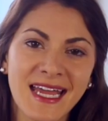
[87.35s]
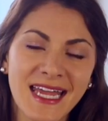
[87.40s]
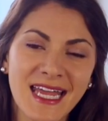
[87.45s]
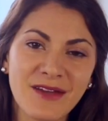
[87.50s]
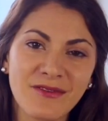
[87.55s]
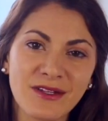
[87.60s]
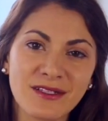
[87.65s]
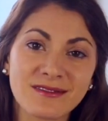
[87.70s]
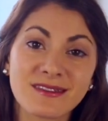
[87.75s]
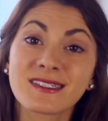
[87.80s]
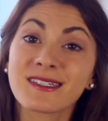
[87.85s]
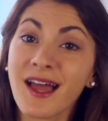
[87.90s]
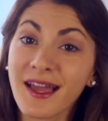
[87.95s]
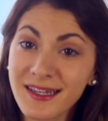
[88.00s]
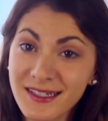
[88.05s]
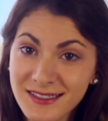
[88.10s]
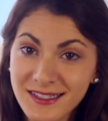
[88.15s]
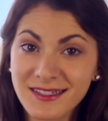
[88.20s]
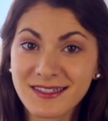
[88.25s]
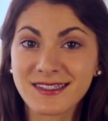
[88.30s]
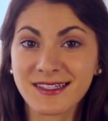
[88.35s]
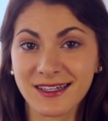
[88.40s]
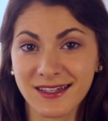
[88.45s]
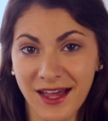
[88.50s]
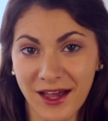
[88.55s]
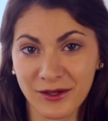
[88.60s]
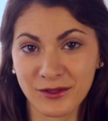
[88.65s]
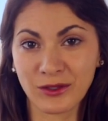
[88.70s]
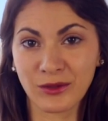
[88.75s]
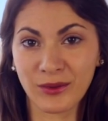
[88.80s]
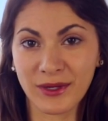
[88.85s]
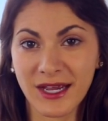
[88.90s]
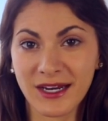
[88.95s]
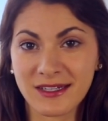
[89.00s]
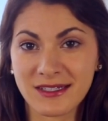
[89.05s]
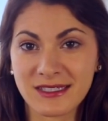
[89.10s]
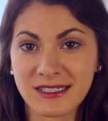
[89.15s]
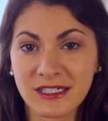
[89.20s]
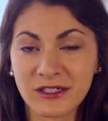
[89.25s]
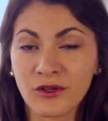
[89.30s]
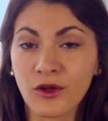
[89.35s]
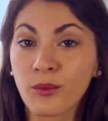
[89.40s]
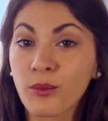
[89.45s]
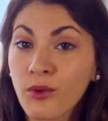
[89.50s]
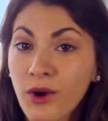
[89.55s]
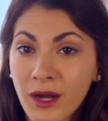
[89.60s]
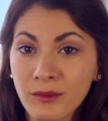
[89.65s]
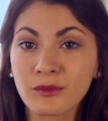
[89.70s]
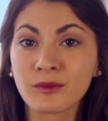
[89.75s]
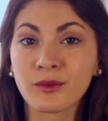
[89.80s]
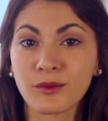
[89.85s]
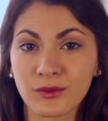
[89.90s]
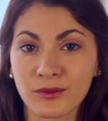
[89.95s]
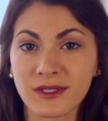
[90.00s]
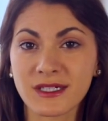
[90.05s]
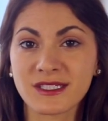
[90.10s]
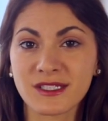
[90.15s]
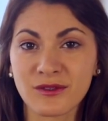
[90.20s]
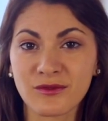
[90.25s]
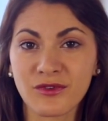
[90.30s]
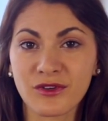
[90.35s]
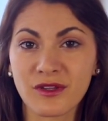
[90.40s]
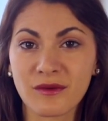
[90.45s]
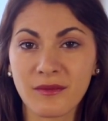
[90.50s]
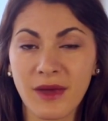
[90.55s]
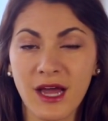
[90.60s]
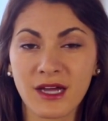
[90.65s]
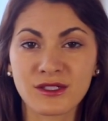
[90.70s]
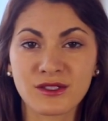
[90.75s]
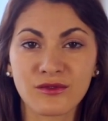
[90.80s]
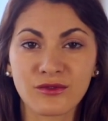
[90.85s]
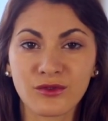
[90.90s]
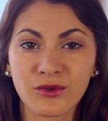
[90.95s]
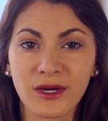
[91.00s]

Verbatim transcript: Even scientists cannot agree on a single probable reason for the massive